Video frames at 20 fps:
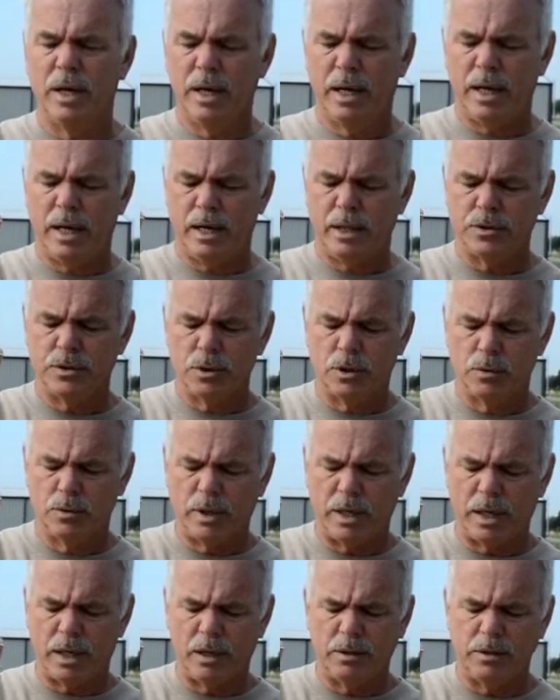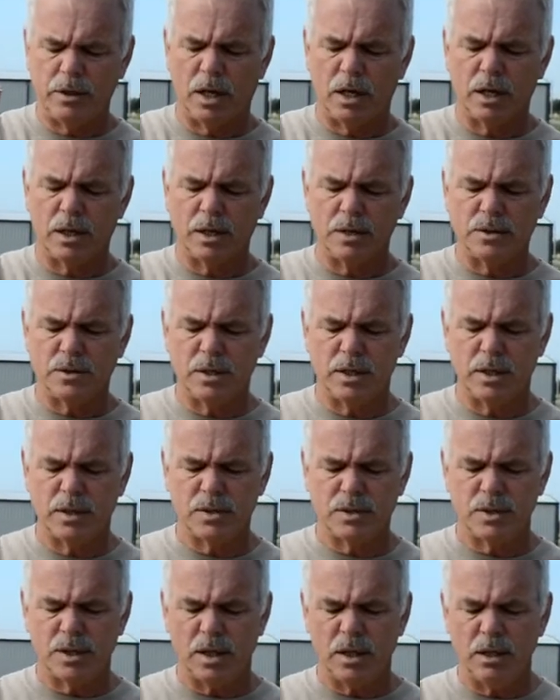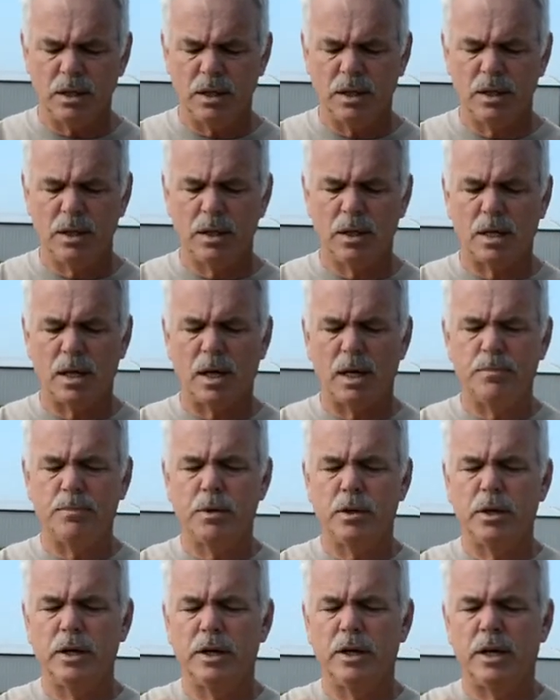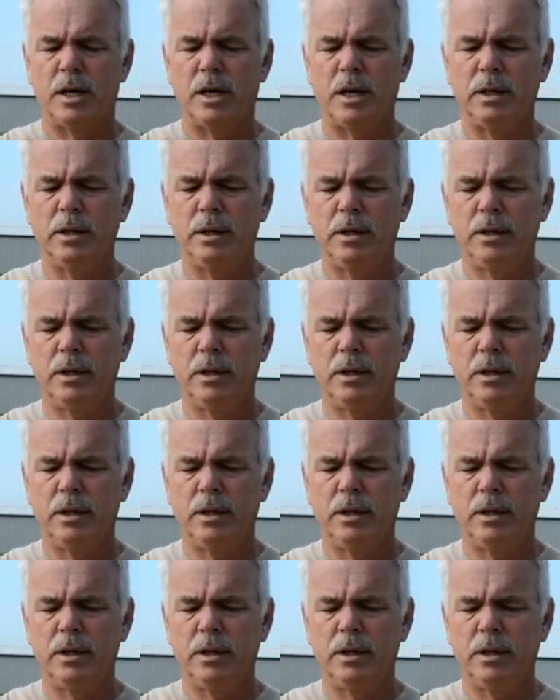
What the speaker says: And so when a dog is in a sit, I put it on,